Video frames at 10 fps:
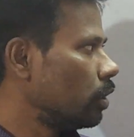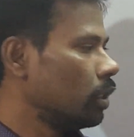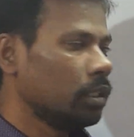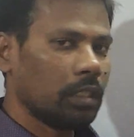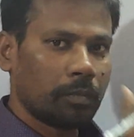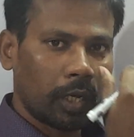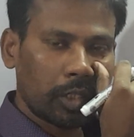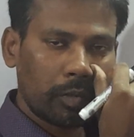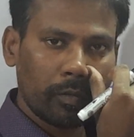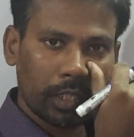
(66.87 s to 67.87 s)
Is it
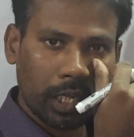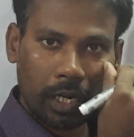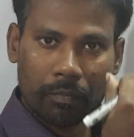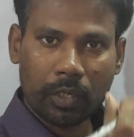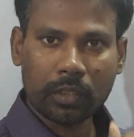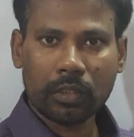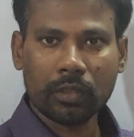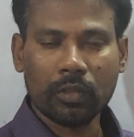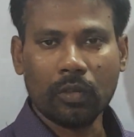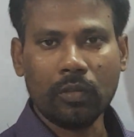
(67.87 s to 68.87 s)
possible with a compass?
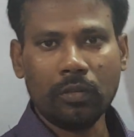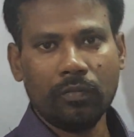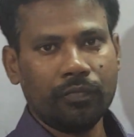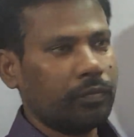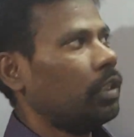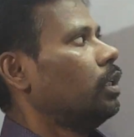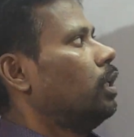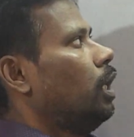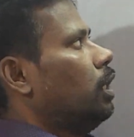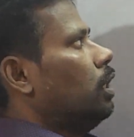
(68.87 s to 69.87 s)
No.
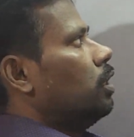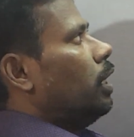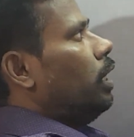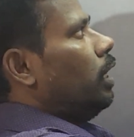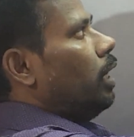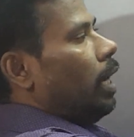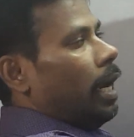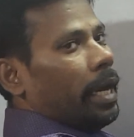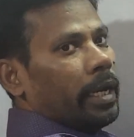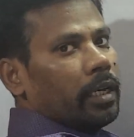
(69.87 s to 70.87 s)
Take the thread
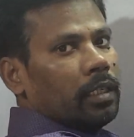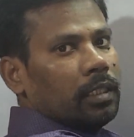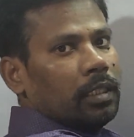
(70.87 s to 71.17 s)
and